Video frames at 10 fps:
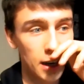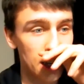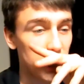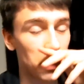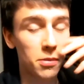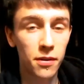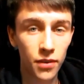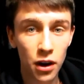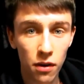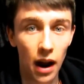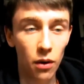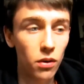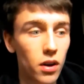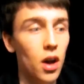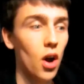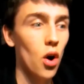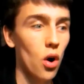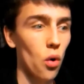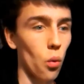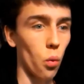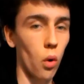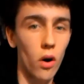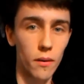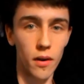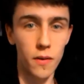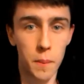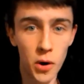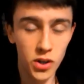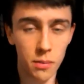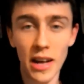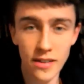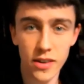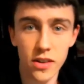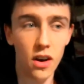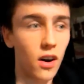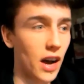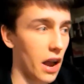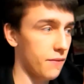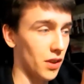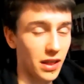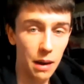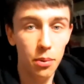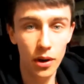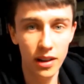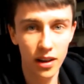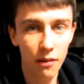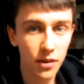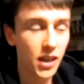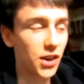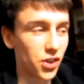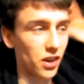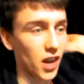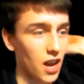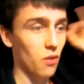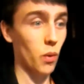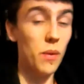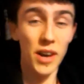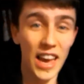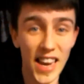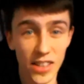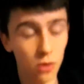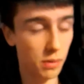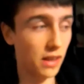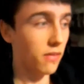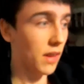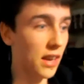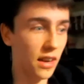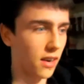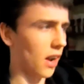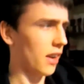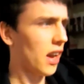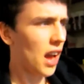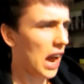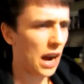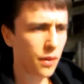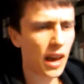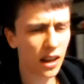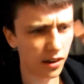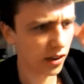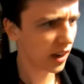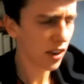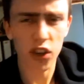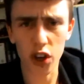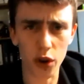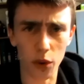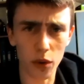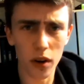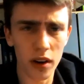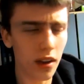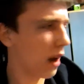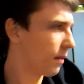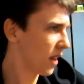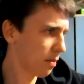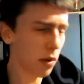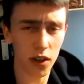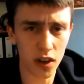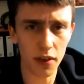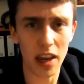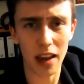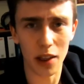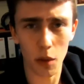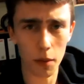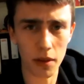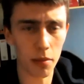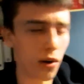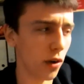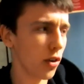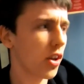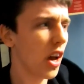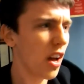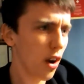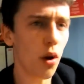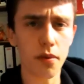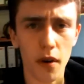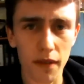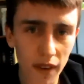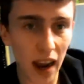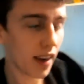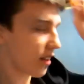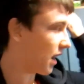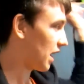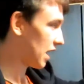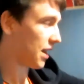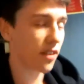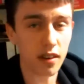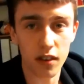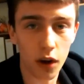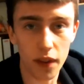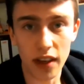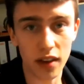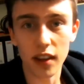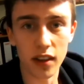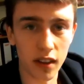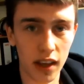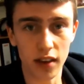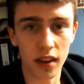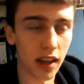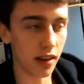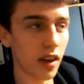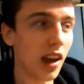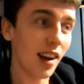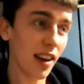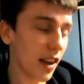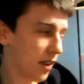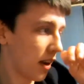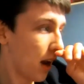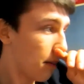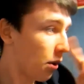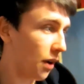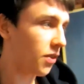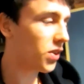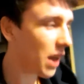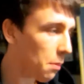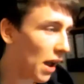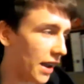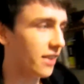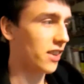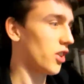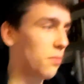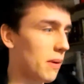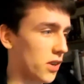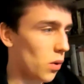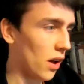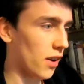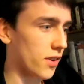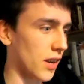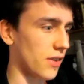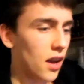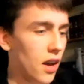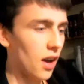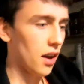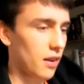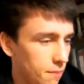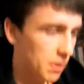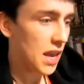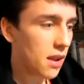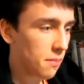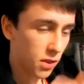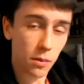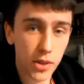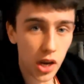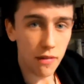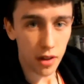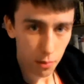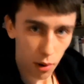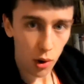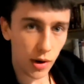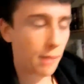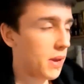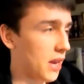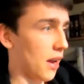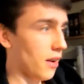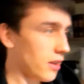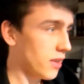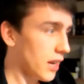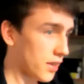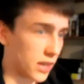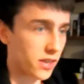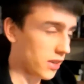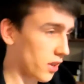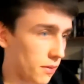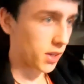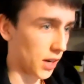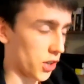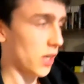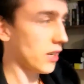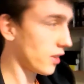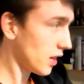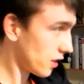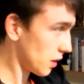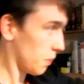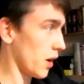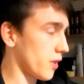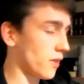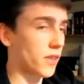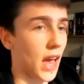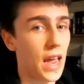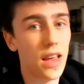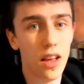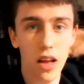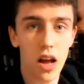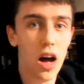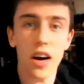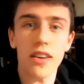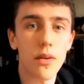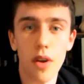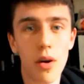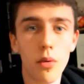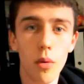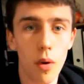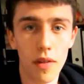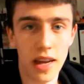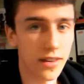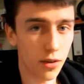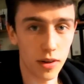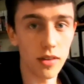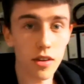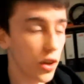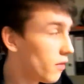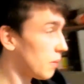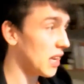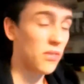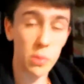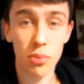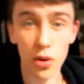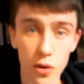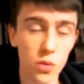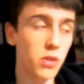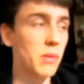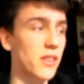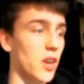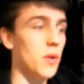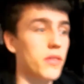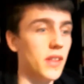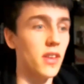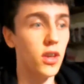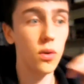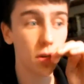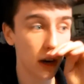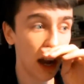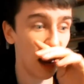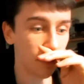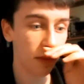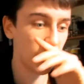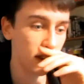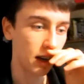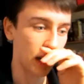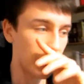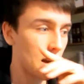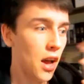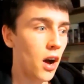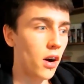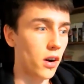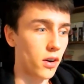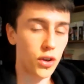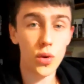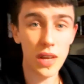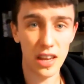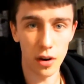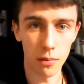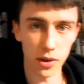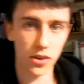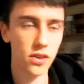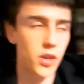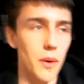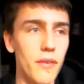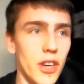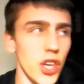needs to be able to figure out what the possible answers are after that point in the conversation. We were getting ate up in the thinking, like, how the hell does S2, this person over here, the one with the product, know for a fact that he hasn't got this and this and this and this and this? But if you step back, it actually makes quite a lot of sense. Me, the observer, the program here, is listening to this conversation. It sees this person say, I don't know what the answer is. You've been given the product, which means the only thing that you can have, basically, are unique numbers. So if I